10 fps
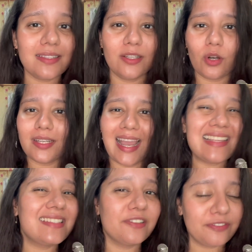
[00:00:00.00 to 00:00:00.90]
they're not
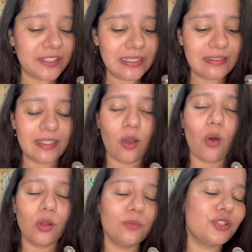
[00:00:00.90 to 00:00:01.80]
as different, they
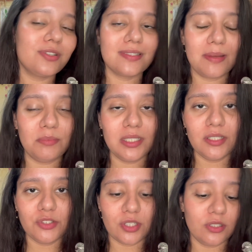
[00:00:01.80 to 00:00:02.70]
almost resemble
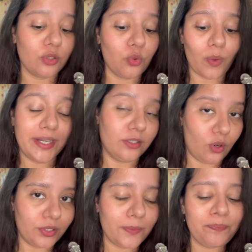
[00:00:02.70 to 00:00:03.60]
each other quite a
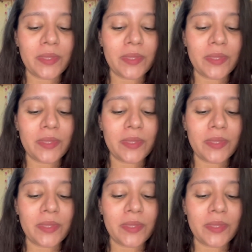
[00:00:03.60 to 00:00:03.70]
lot.